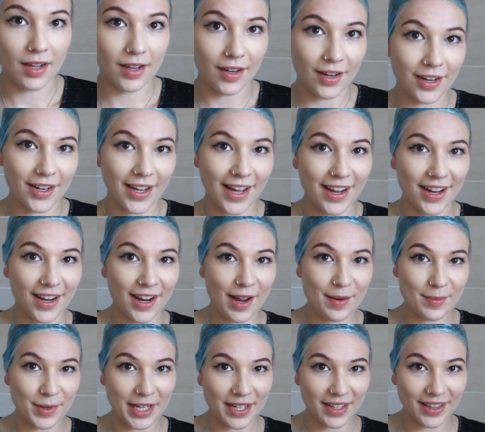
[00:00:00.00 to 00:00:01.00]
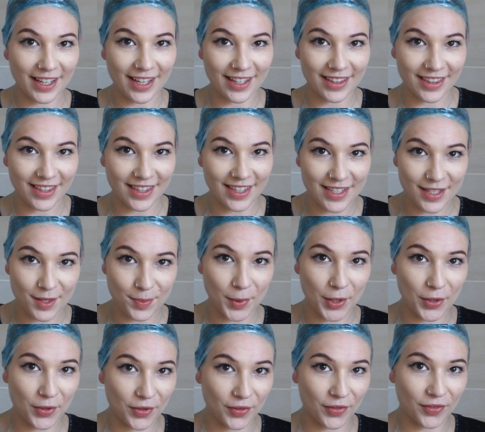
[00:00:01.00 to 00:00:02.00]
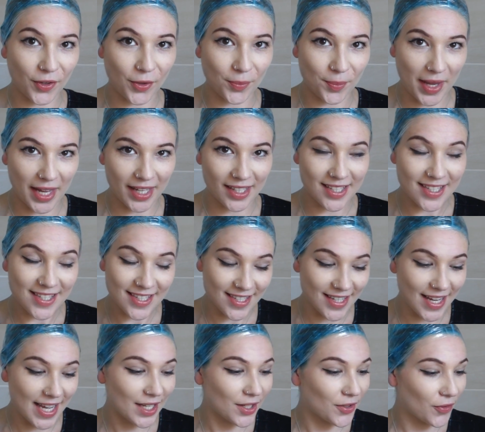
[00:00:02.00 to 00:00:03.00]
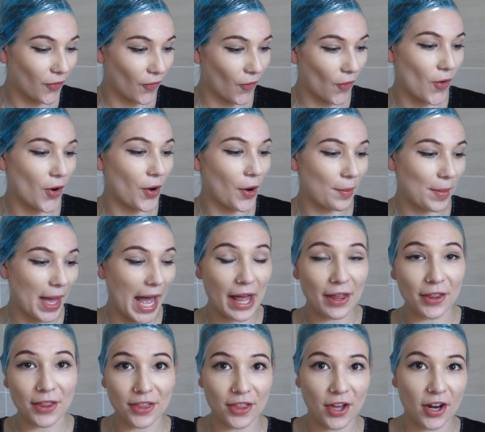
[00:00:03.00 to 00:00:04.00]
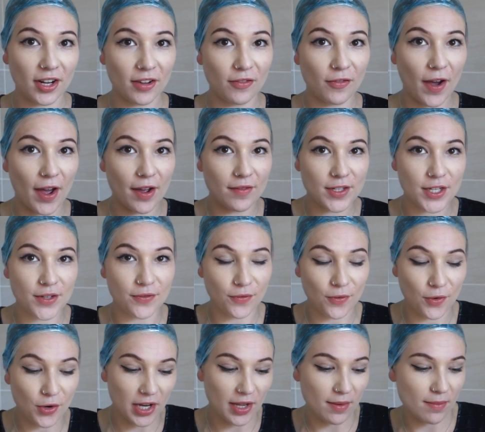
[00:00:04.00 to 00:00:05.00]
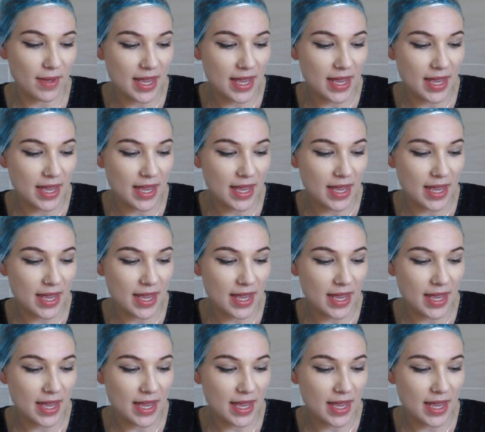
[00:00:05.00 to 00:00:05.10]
Okay, I'm gonna let this beautiful mess sit for about 35 to 40